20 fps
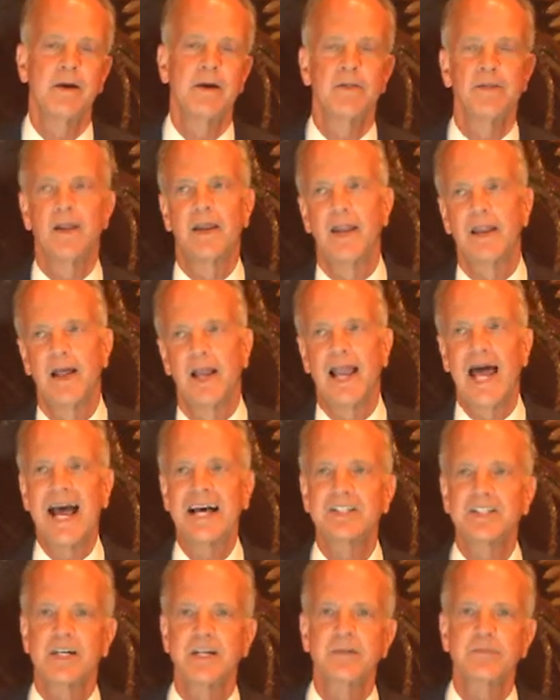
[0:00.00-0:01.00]

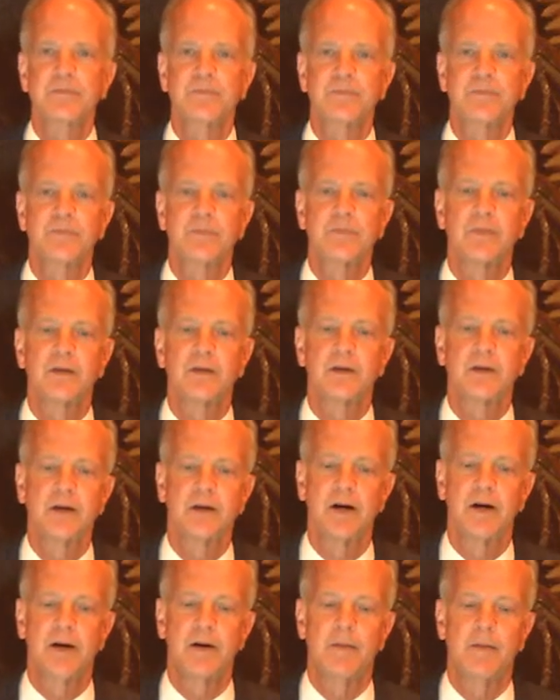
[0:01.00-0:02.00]
Alaska,
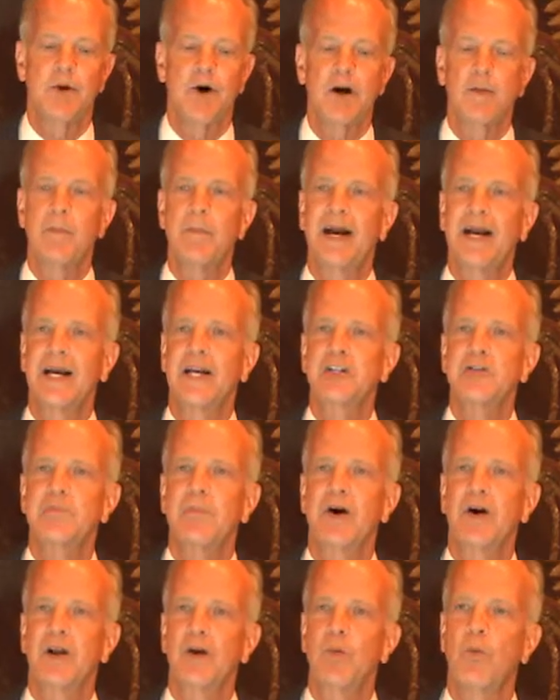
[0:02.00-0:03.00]
Mark Begich
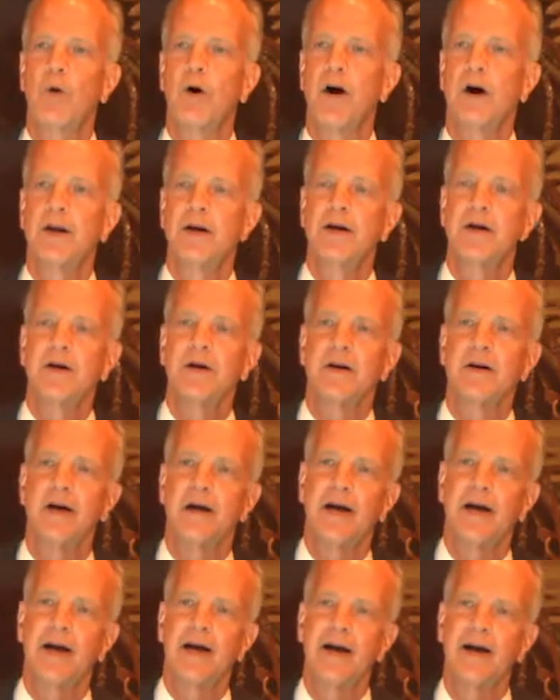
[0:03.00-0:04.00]
barely won
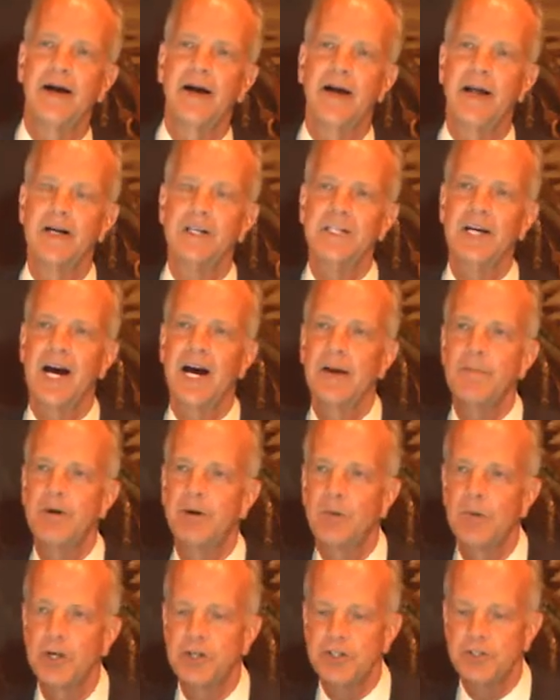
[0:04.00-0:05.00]
at a time
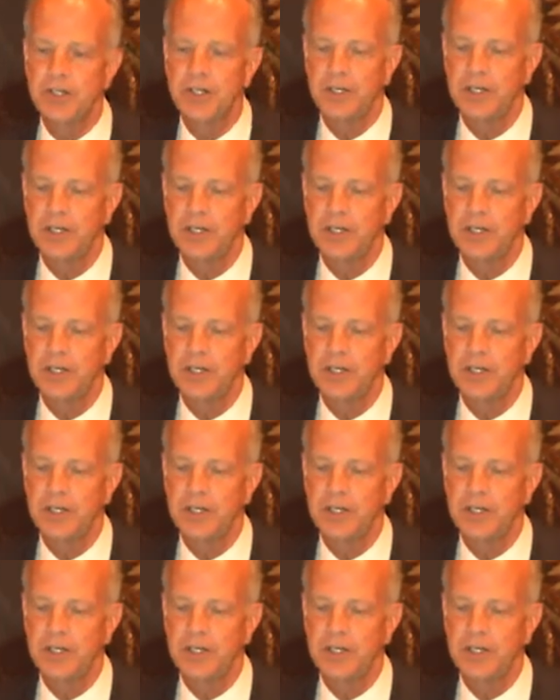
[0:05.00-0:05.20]
in which the